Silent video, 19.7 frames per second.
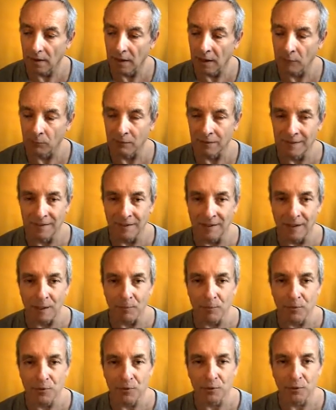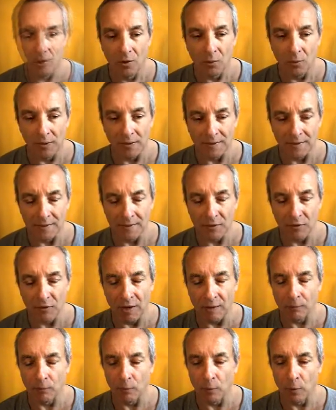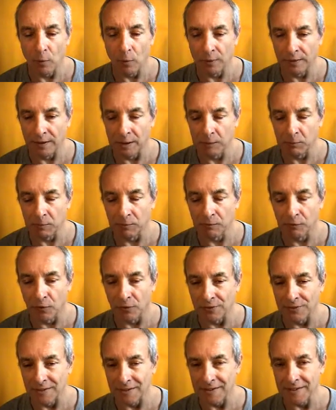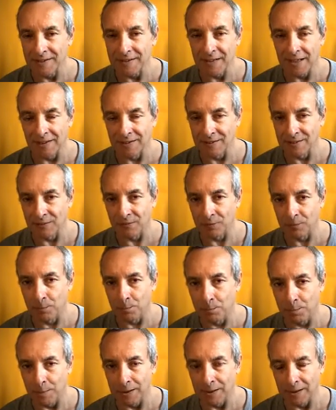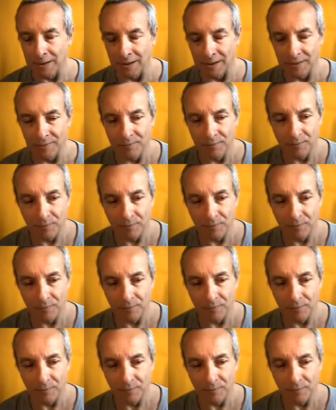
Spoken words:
I'm leading up to when I describe what we're aiming for as a sense of being.